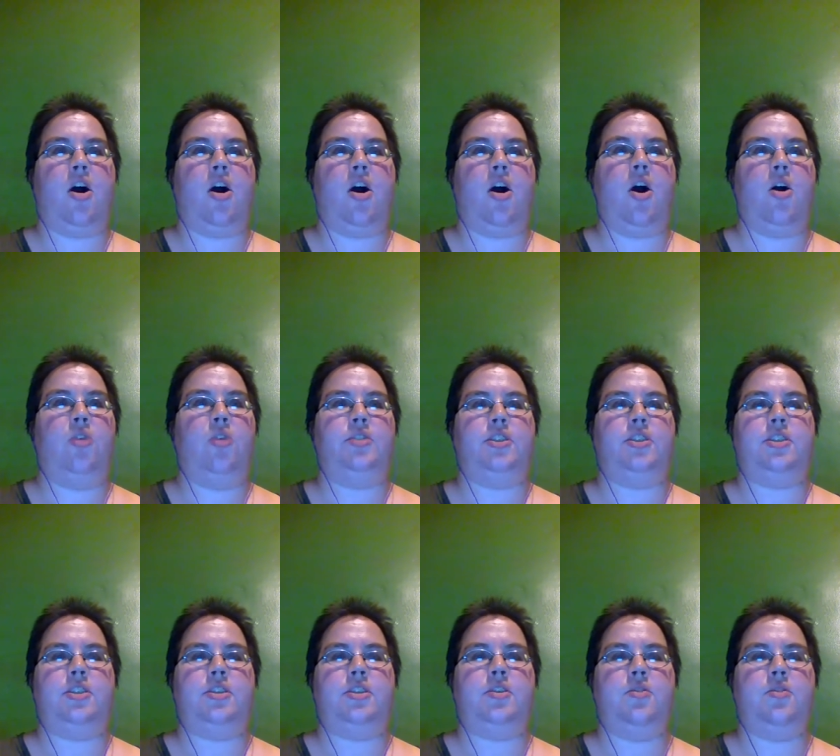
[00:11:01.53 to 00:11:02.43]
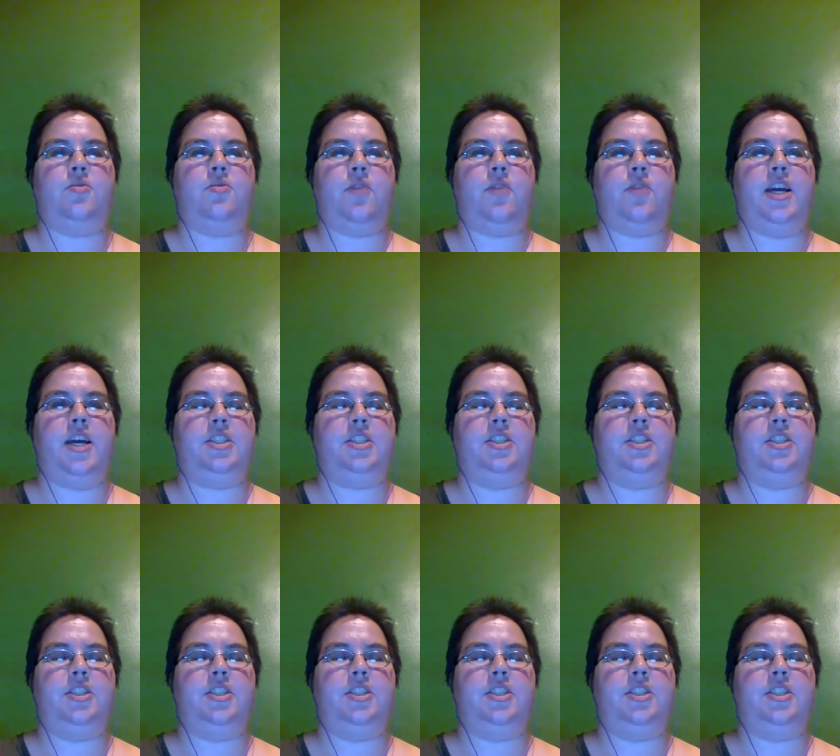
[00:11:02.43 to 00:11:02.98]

"Oh, she's so great.